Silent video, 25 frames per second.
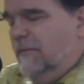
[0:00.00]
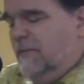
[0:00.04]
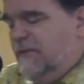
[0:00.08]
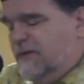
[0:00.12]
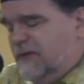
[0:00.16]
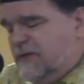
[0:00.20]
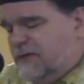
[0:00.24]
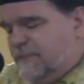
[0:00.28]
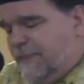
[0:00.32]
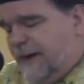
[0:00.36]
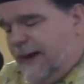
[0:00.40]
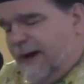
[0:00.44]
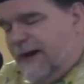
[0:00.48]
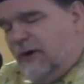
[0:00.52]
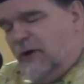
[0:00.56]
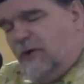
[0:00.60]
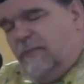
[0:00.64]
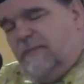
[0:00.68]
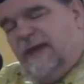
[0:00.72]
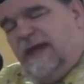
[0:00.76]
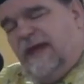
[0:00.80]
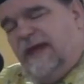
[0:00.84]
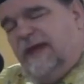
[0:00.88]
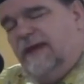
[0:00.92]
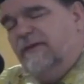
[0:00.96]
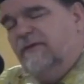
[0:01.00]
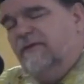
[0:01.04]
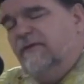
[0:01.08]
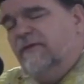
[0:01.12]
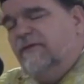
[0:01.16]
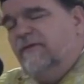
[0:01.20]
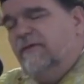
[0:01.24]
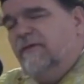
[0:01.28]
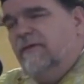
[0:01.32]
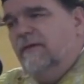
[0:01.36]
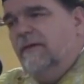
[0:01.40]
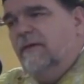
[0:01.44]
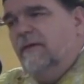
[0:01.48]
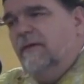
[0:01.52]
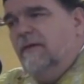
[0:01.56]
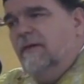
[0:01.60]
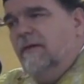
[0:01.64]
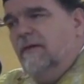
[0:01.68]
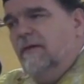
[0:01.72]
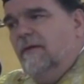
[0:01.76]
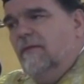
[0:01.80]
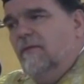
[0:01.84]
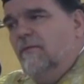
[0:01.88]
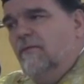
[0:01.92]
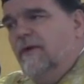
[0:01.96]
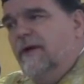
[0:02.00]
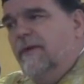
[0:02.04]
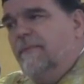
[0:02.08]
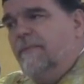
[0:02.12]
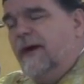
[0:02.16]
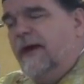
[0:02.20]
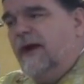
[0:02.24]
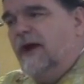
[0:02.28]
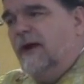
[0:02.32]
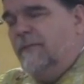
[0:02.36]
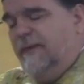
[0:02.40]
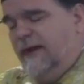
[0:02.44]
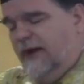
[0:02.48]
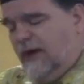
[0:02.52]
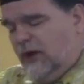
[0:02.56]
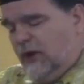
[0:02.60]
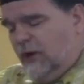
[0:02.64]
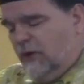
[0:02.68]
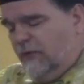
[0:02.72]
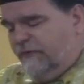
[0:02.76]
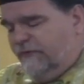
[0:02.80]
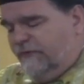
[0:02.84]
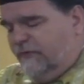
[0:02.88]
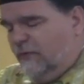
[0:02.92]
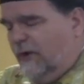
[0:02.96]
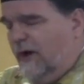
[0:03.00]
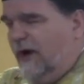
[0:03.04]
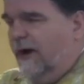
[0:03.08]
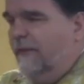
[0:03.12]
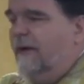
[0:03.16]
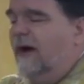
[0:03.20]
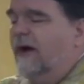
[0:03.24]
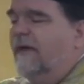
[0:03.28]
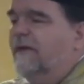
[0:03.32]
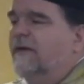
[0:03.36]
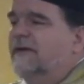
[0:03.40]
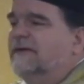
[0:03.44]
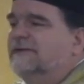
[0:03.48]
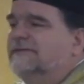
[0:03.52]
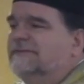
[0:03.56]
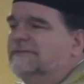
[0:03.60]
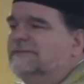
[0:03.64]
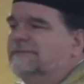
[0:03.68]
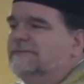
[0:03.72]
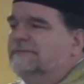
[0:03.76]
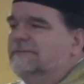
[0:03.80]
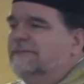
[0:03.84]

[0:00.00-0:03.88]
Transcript: This battle means we better be close to our mother.